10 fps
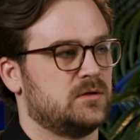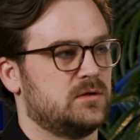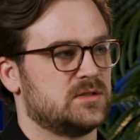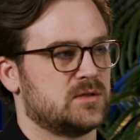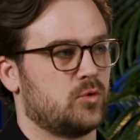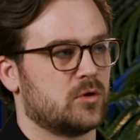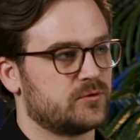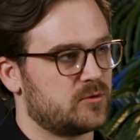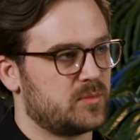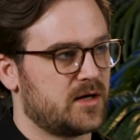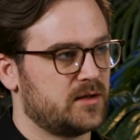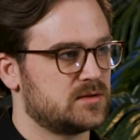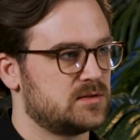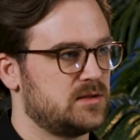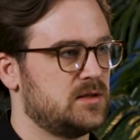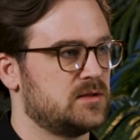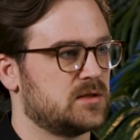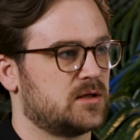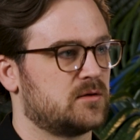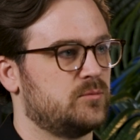Is it more for the behind the scenes,
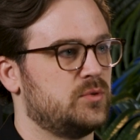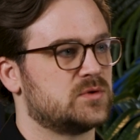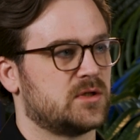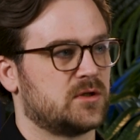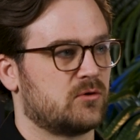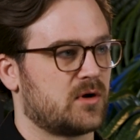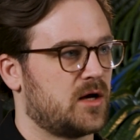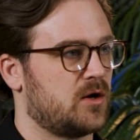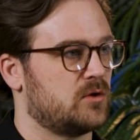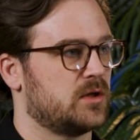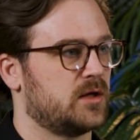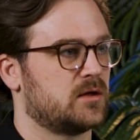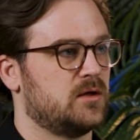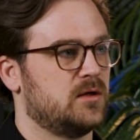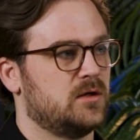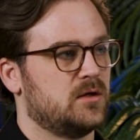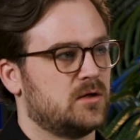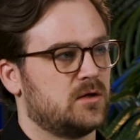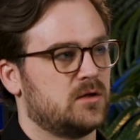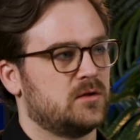like boots on the ground, like
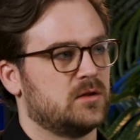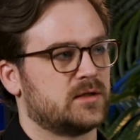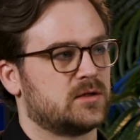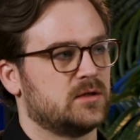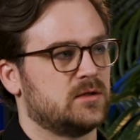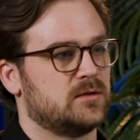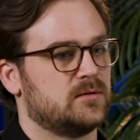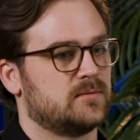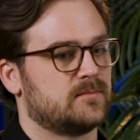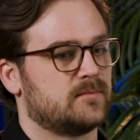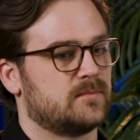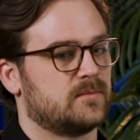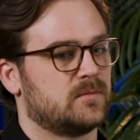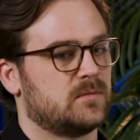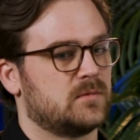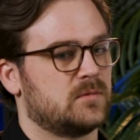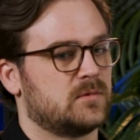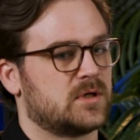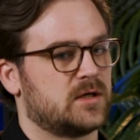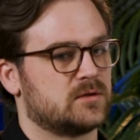the
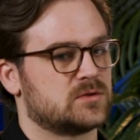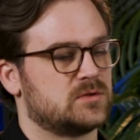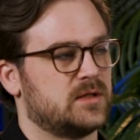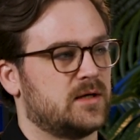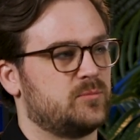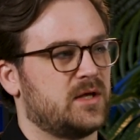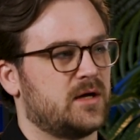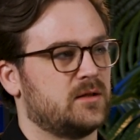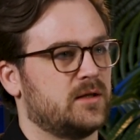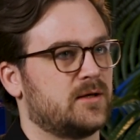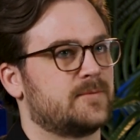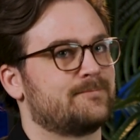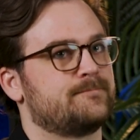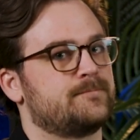kind of like